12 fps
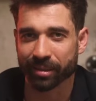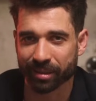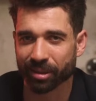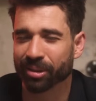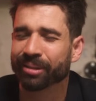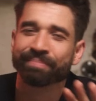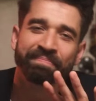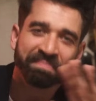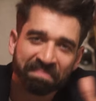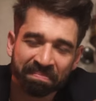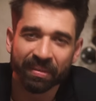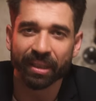So
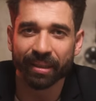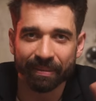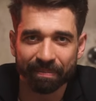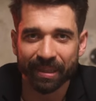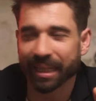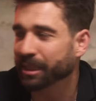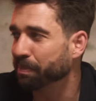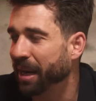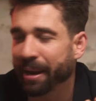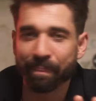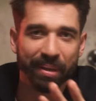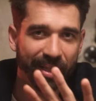that's
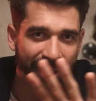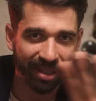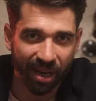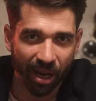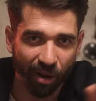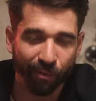my opinion.